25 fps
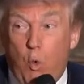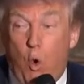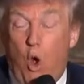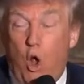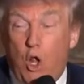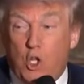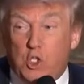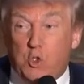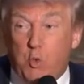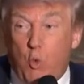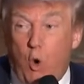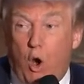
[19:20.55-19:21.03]

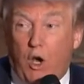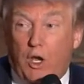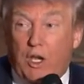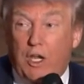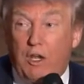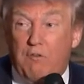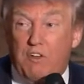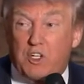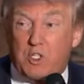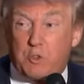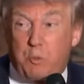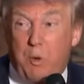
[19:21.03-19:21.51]
Walls
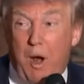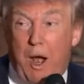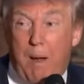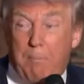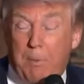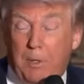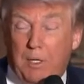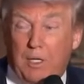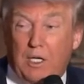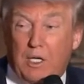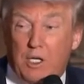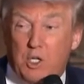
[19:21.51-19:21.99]
work if it's
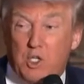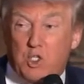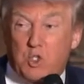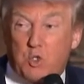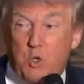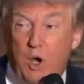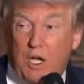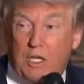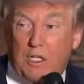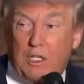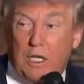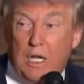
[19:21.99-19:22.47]
properly
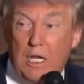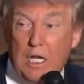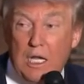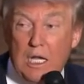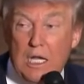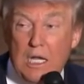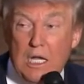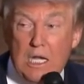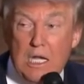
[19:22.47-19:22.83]
constructed.